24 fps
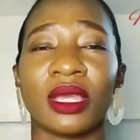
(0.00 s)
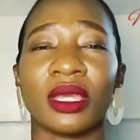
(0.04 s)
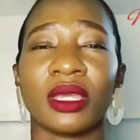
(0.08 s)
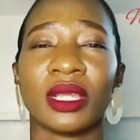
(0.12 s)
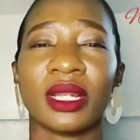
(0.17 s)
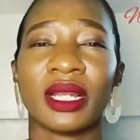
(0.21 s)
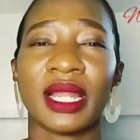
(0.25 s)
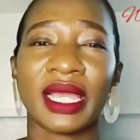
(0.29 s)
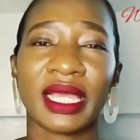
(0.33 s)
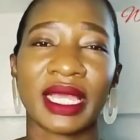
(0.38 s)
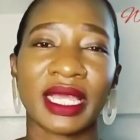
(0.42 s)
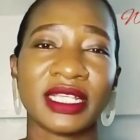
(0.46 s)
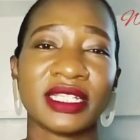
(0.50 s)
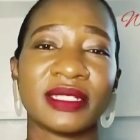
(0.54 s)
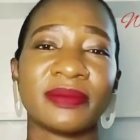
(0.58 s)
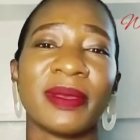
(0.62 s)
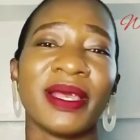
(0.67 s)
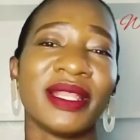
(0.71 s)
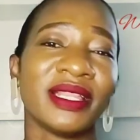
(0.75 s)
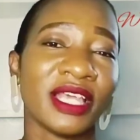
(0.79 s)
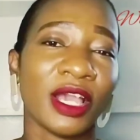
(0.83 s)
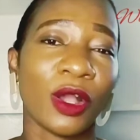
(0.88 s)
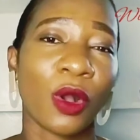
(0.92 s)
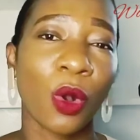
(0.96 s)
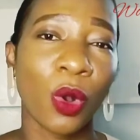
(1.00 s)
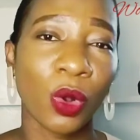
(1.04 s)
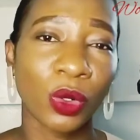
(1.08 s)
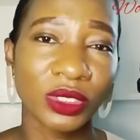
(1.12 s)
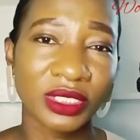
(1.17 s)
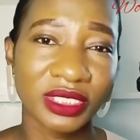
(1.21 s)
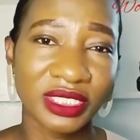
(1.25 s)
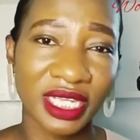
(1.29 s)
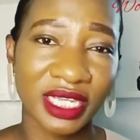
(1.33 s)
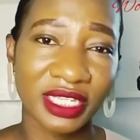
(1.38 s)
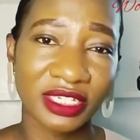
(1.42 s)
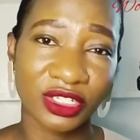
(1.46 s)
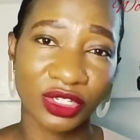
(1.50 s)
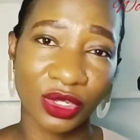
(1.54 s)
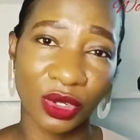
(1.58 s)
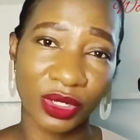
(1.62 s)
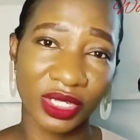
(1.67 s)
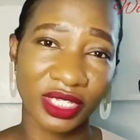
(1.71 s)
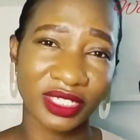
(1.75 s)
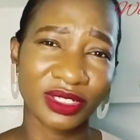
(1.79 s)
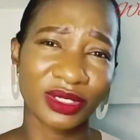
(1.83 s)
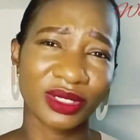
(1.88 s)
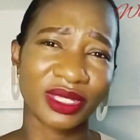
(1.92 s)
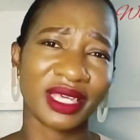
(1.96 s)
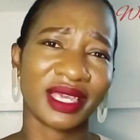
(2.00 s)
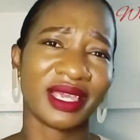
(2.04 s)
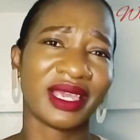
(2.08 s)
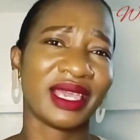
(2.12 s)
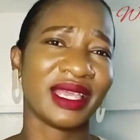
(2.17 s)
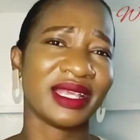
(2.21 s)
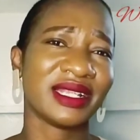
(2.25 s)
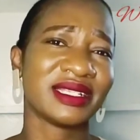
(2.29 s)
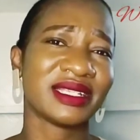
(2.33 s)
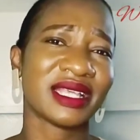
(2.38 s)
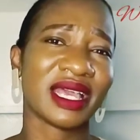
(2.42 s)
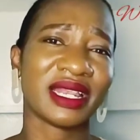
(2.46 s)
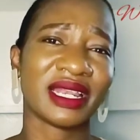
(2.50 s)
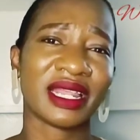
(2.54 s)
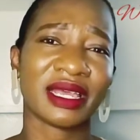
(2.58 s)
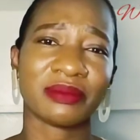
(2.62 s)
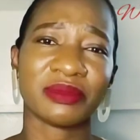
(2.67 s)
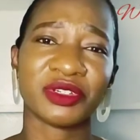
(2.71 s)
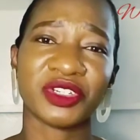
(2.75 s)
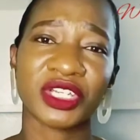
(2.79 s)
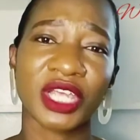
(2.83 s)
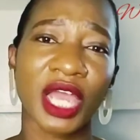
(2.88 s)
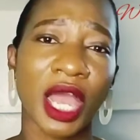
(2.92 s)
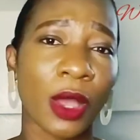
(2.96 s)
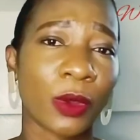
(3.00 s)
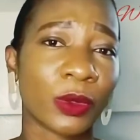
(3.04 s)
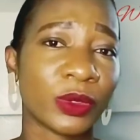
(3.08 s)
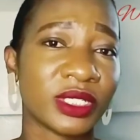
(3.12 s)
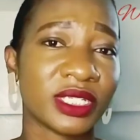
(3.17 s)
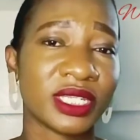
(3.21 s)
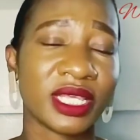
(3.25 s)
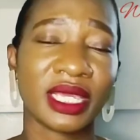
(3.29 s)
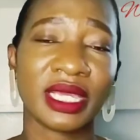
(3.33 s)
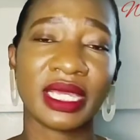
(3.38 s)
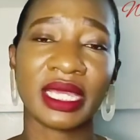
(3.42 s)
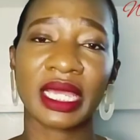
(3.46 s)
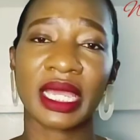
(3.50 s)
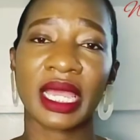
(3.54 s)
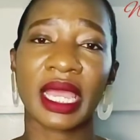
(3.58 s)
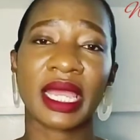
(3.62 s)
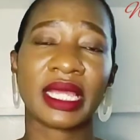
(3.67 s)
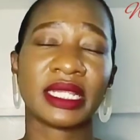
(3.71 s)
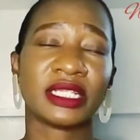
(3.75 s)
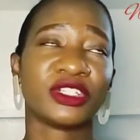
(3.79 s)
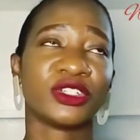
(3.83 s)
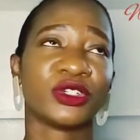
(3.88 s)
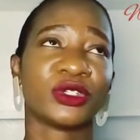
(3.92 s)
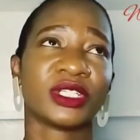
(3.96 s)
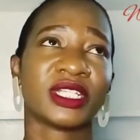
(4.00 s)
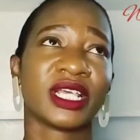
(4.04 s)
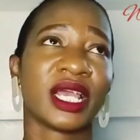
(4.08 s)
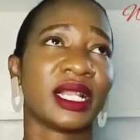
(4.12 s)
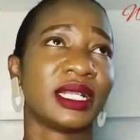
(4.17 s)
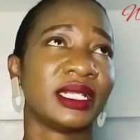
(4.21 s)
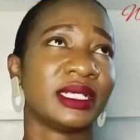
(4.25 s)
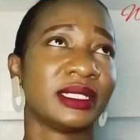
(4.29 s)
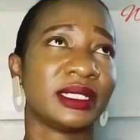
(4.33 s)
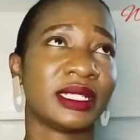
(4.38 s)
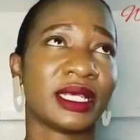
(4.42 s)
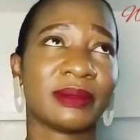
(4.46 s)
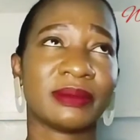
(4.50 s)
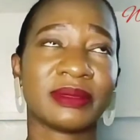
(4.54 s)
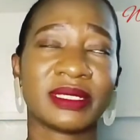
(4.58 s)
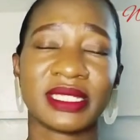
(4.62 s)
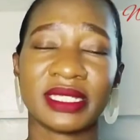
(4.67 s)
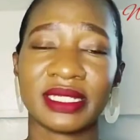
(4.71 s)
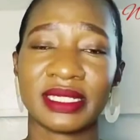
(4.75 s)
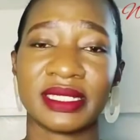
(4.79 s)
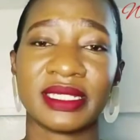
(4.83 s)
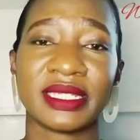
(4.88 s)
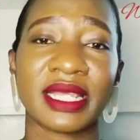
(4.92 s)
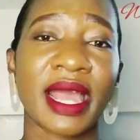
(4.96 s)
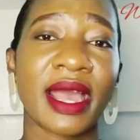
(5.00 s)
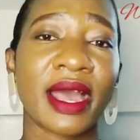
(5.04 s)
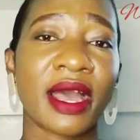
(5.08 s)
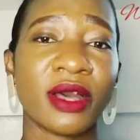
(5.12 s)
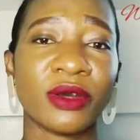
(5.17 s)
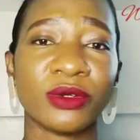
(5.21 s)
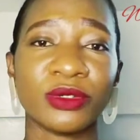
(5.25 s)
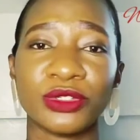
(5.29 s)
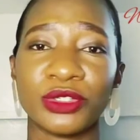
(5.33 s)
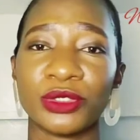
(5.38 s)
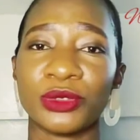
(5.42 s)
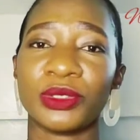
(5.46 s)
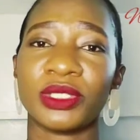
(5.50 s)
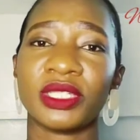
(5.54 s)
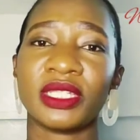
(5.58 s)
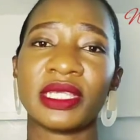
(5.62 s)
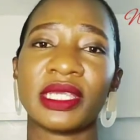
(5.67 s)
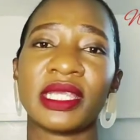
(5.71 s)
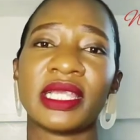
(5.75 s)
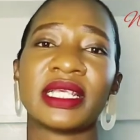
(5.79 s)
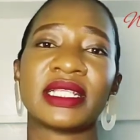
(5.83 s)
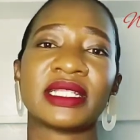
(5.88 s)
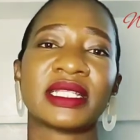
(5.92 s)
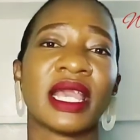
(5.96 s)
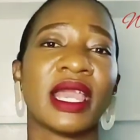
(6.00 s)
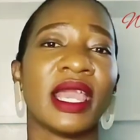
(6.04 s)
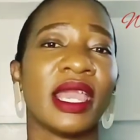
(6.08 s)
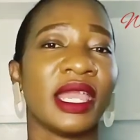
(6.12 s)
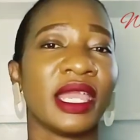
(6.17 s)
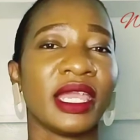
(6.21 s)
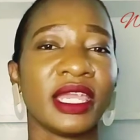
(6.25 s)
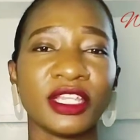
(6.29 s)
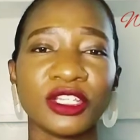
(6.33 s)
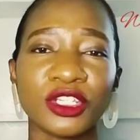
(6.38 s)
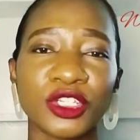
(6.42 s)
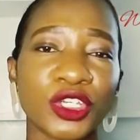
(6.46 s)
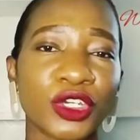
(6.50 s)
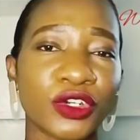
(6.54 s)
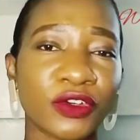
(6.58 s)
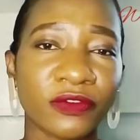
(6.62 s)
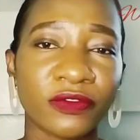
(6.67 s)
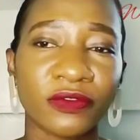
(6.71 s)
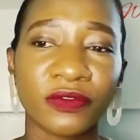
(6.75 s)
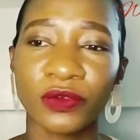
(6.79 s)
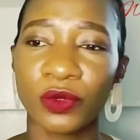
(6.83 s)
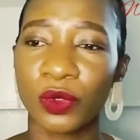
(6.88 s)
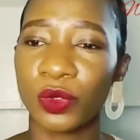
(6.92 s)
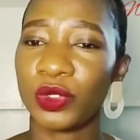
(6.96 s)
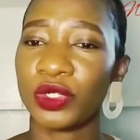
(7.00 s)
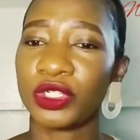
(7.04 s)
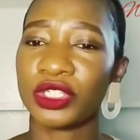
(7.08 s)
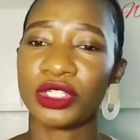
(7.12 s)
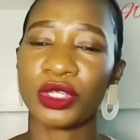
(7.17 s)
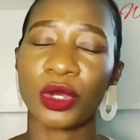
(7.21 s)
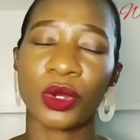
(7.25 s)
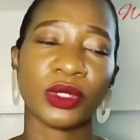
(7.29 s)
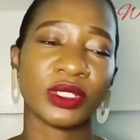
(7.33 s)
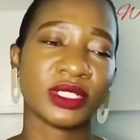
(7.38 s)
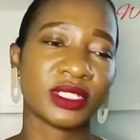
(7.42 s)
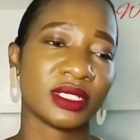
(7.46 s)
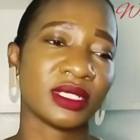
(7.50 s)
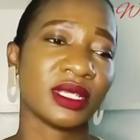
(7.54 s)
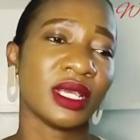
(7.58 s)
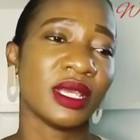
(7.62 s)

like I spend the whole day talking to the kids and I'm shouting and you are telling them sit down, do this, eat your food, don't